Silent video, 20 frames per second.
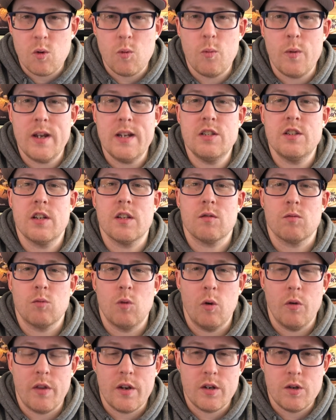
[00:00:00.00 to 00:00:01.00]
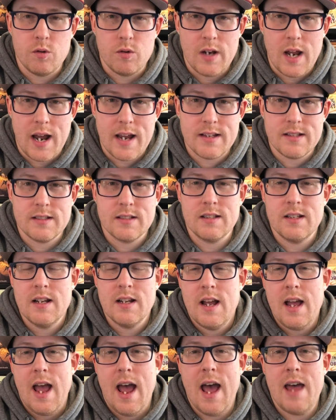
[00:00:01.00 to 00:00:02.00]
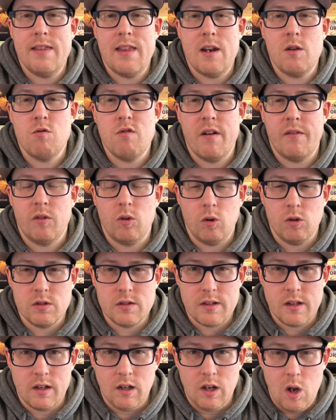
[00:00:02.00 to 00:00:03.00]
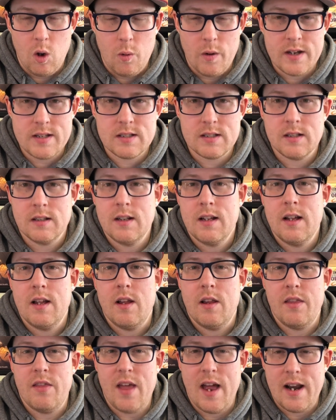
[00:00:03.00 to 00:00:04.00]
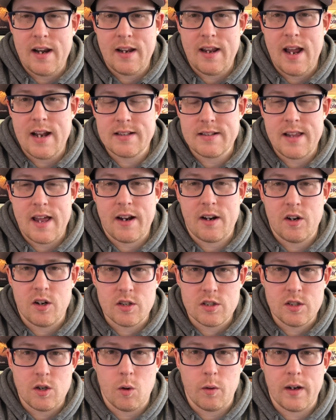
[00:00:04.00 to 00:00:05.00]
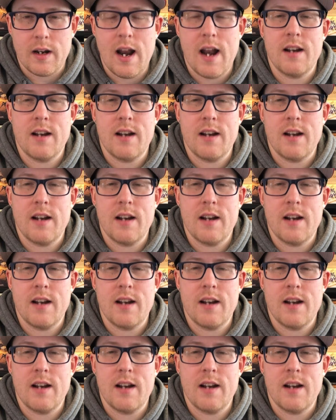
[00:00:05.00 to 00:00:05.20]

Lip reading: We just roll the 2 dice, and then whoever rolls the lowest then gets that curse token.